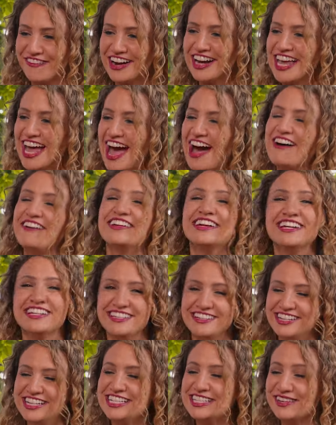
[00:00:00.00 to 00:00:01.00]
Work out.
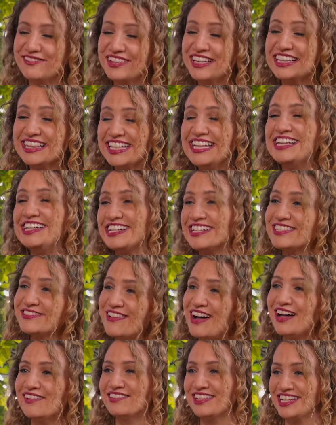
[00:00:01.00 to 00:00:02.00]
You need to be lean as
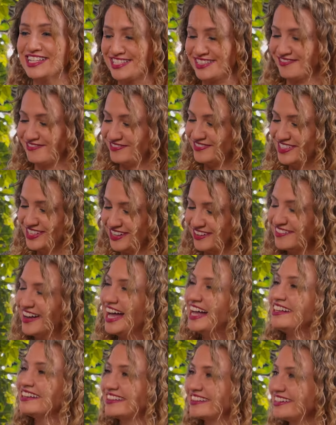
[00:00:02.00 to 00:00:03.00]
well because, you know,
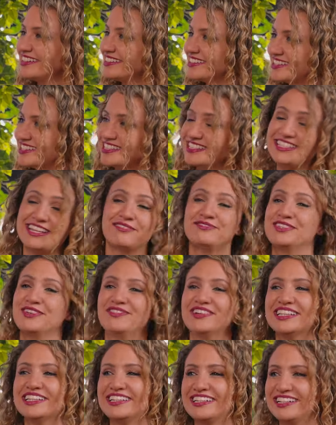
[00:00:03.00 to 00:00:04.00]
health and
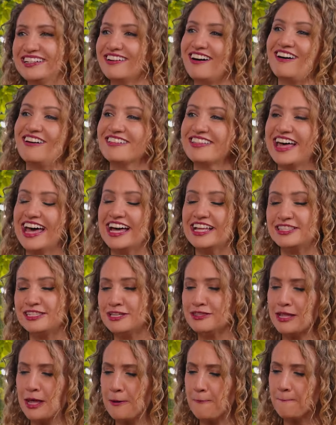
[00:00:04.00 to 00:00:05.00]
susceptibility to all that.
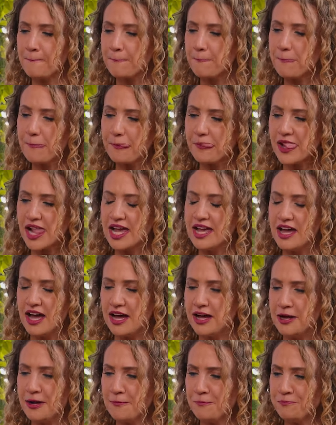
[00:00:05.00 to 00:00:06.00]
And then,
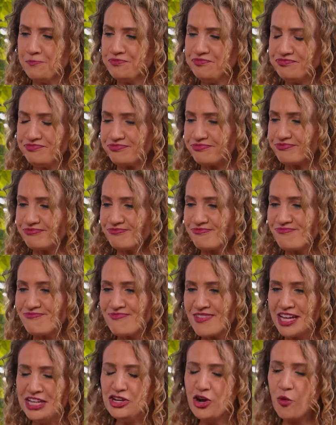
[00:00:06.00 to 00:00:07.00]
um,
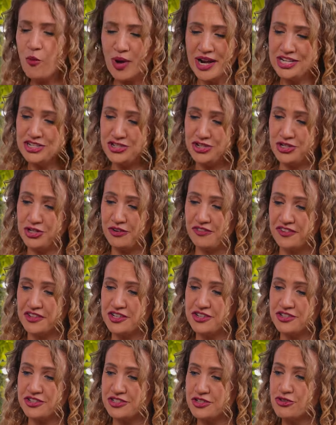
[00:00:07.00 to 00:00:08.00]
you know, what did you do for
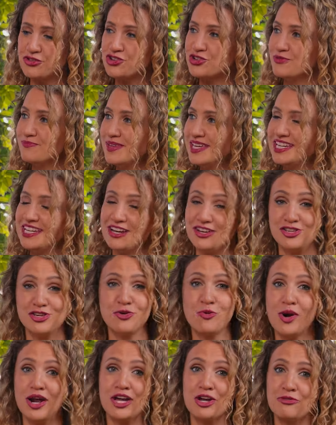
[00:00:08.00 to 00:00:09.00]
your social media?
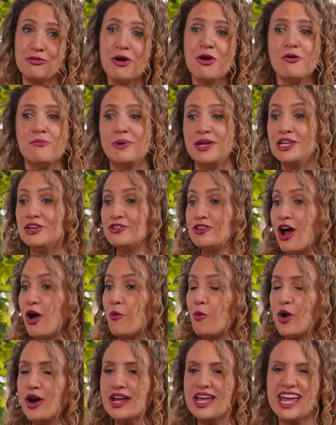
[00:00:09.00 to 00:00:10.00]
You want to grow, but you're
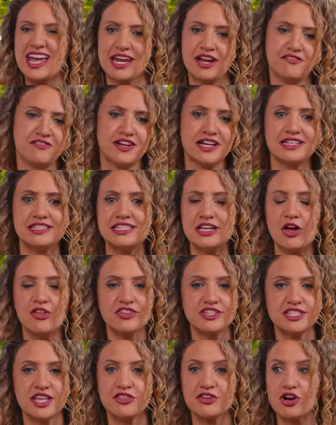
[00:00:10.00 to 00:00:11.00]
not working enough. And I see all
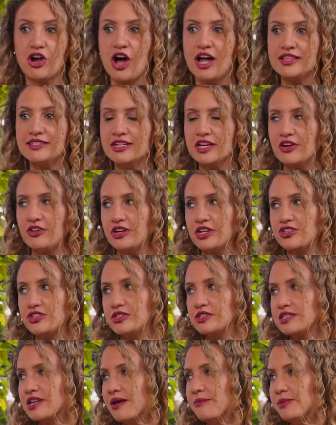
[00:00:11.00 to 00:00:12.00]
these other content
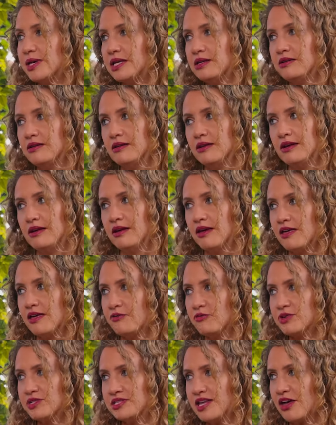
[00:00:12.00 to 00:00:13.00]
creations. I mean,
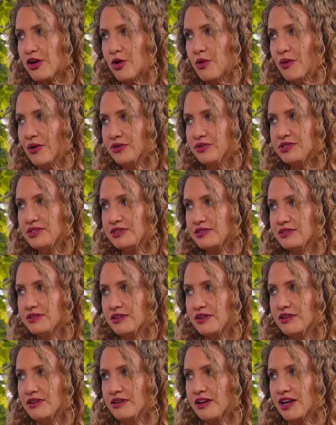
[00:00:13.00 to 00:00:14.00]
was that quote?
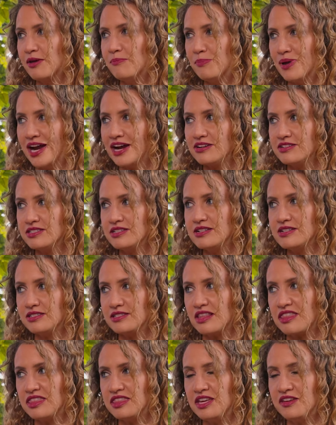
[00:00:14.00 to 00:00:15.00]
Comparison is
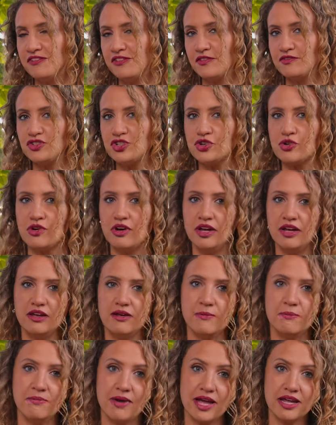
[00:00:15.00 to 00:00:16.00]
a thief of joy.
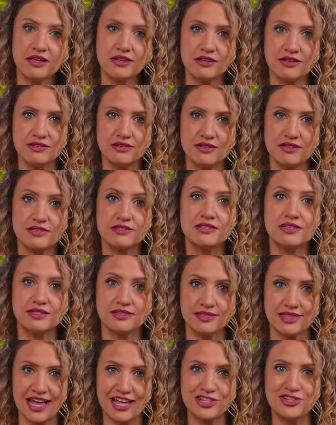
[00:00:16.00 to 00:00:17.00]
My goodness,
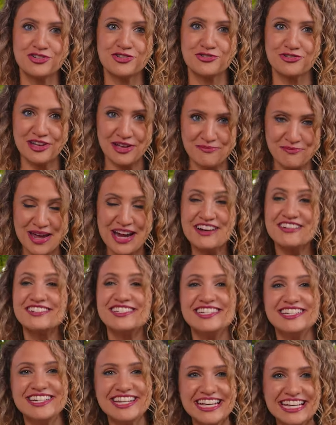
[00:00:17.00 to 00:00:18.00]
is that true?
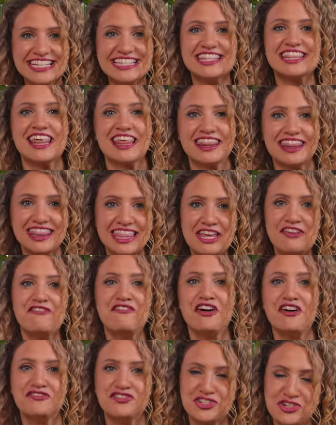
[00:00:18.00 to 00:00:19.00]
Comparison is the thief
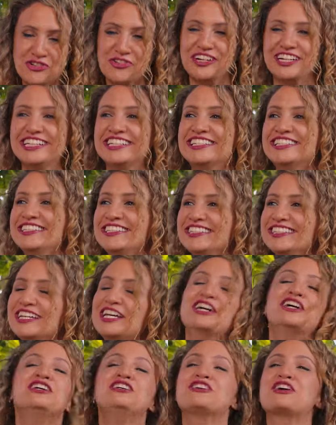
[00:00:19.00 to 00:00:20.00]
yeah. of joy.
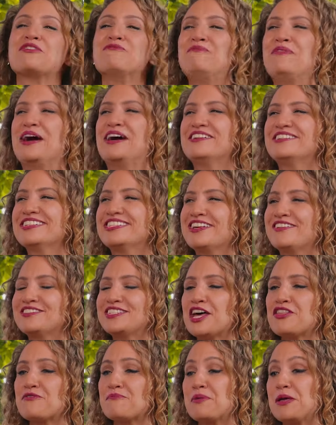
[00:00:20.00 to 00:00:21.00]
You compare yourself to other